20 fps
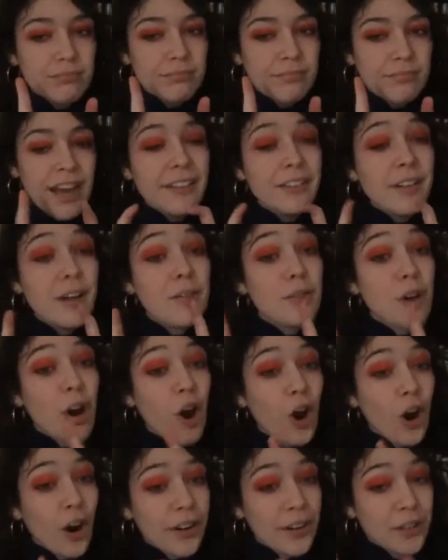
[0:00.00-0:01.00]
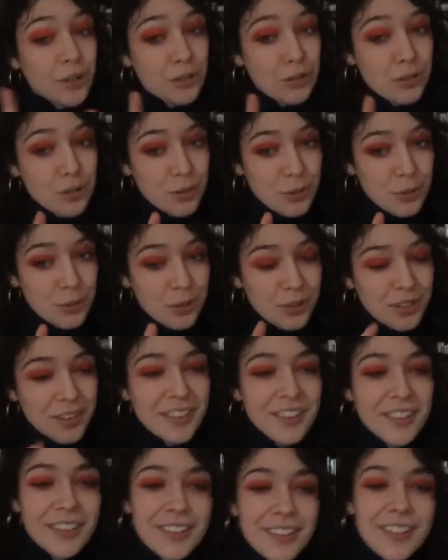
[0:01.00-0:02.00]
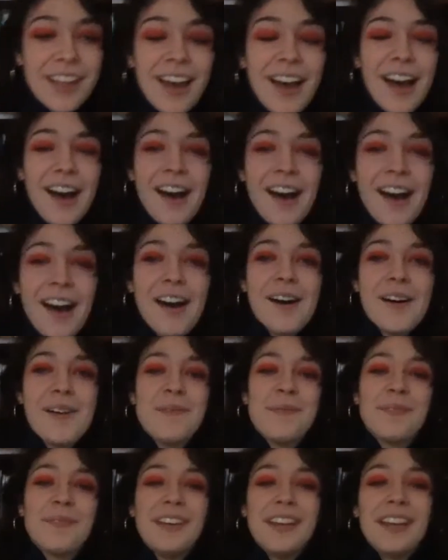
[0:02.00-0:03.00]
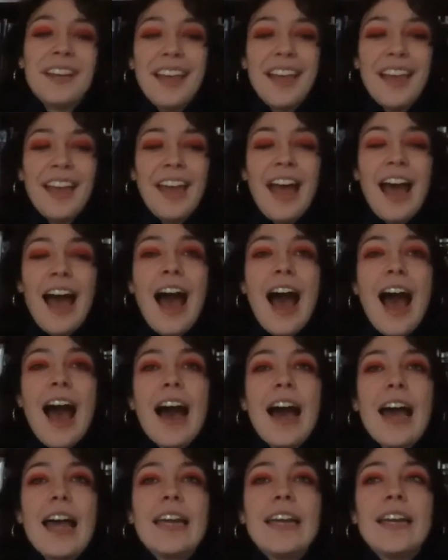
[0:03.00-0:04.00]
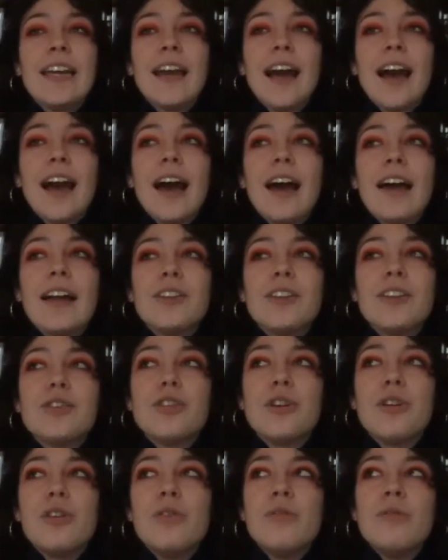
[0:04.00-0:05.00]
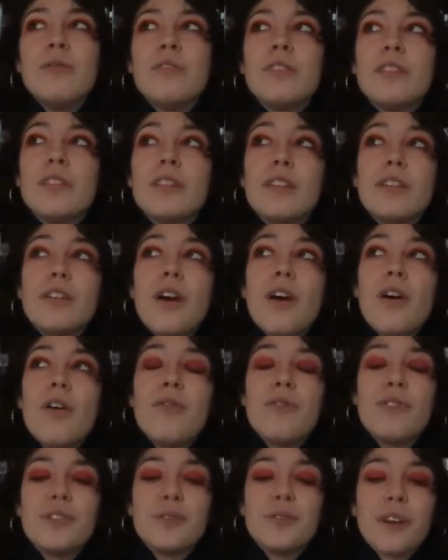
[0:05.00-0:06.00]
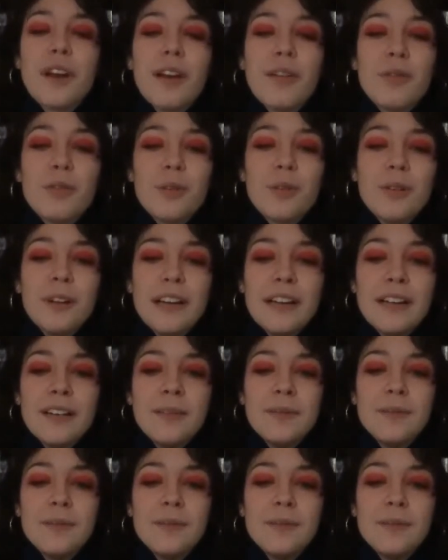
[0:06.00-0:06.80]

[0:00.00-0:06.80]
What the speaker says: I love art school. Um, I don't know if it's for everyone.